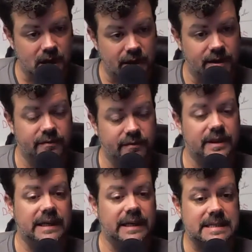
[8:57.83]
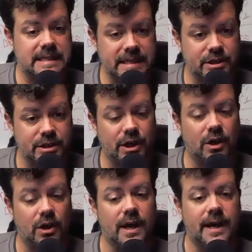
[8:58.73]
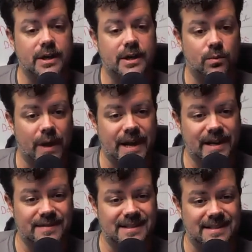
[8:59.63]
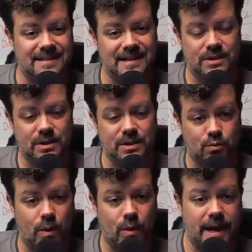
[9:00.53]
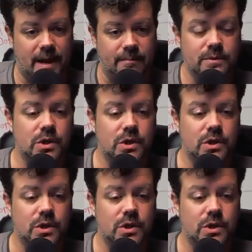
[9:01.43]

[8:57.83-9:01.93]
Right, then everything gets easier and your rate of success goes way up.